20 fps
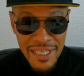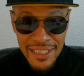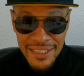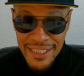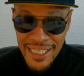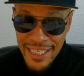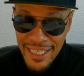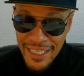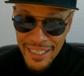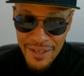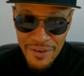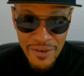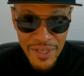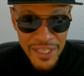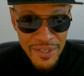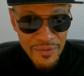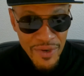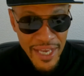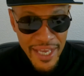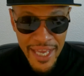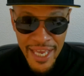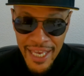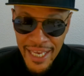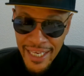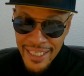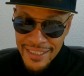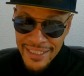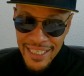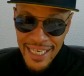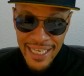looks like it can go any way.
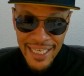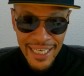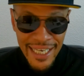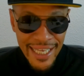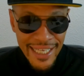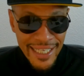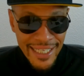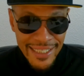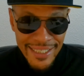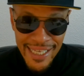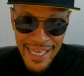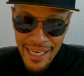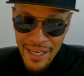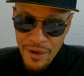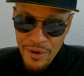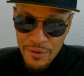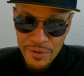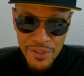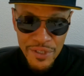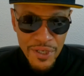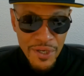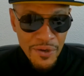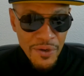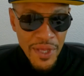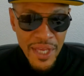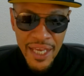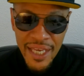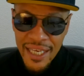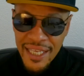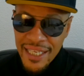It's kind of like Canelo, you know.
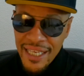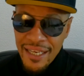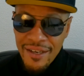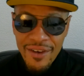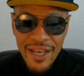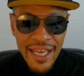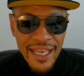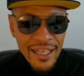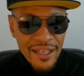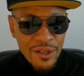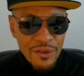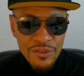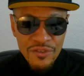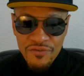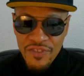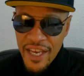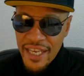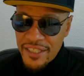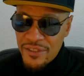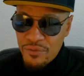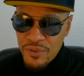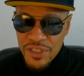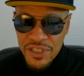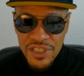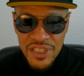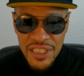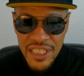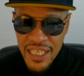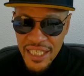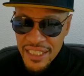Canelo had close fights with
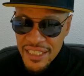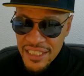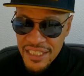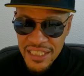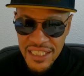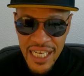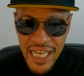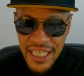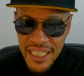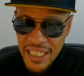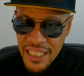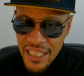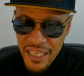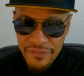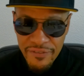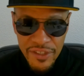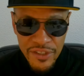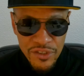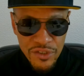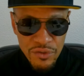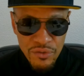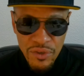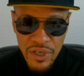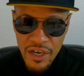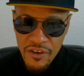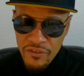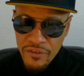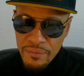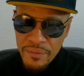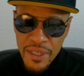Gennady, Gennady Golovkin, two
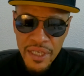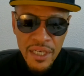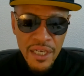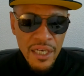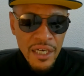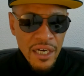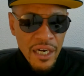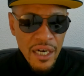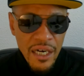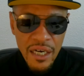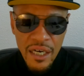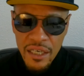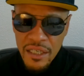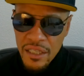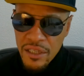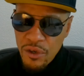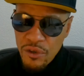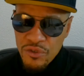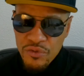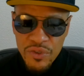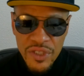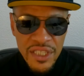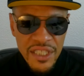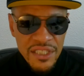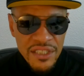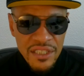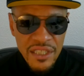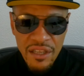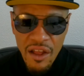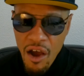of them. Uh, a close one
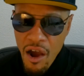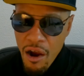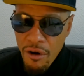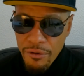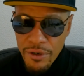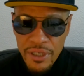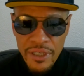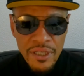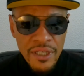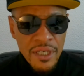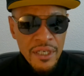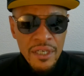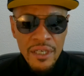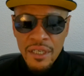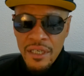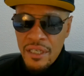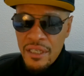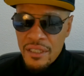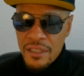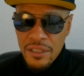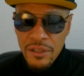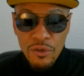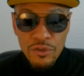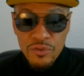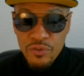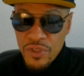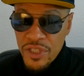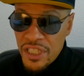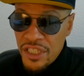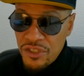against Lara. A
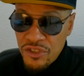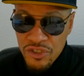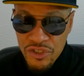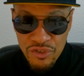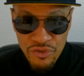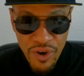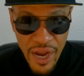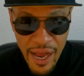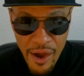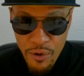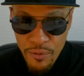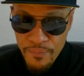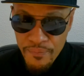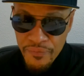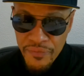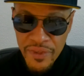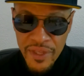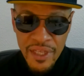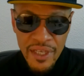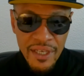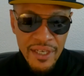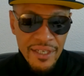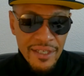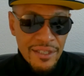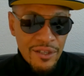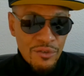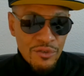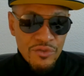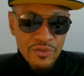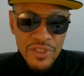close one against Trout a
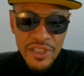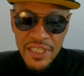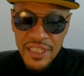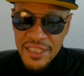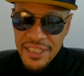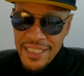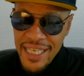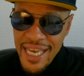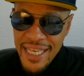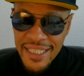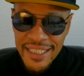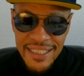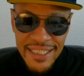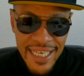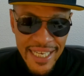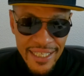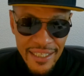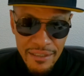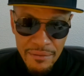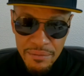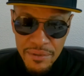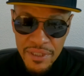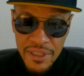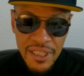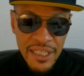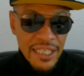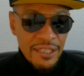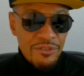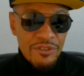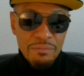close one against Danny Jacobs.
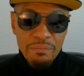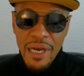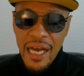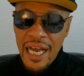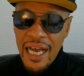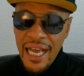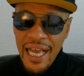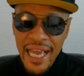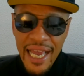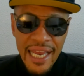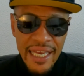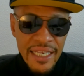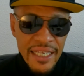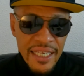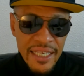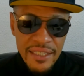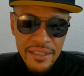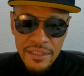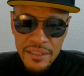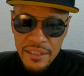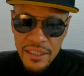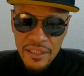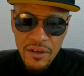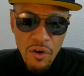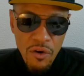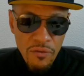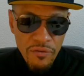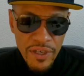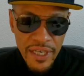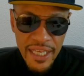He was behind against
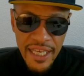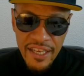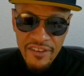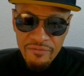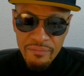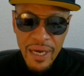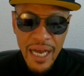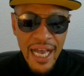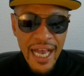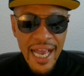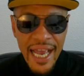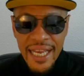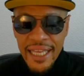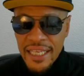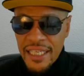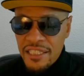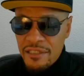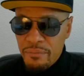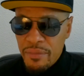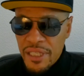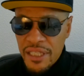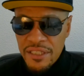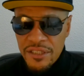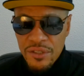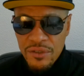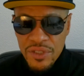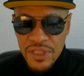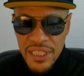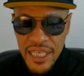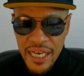Kovalev, behind against Billy
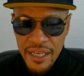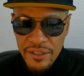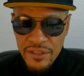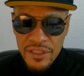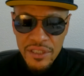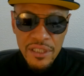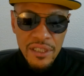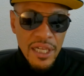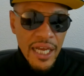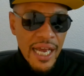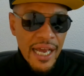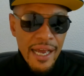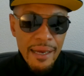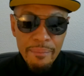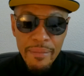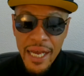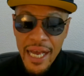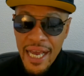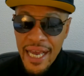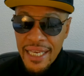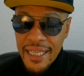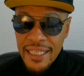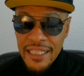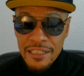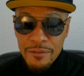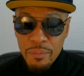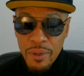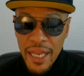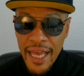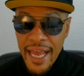Joe Saunders, and behind
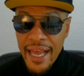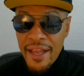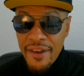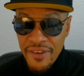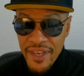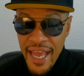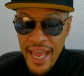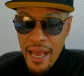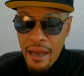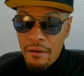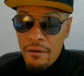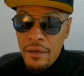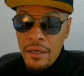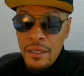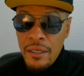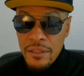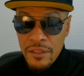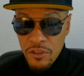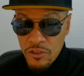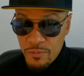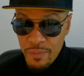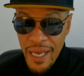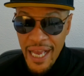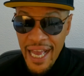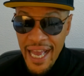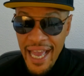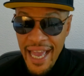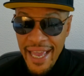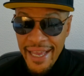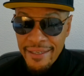against Plant. Now, those
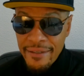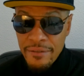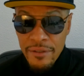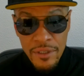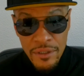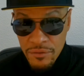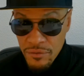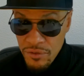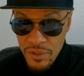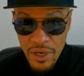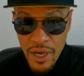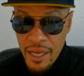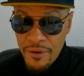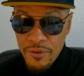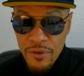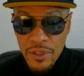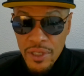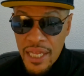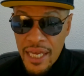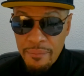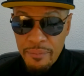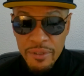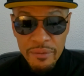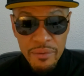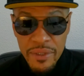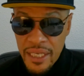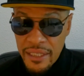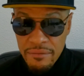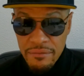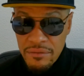behind, yeah, I know a lot of
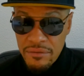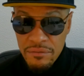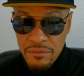people like,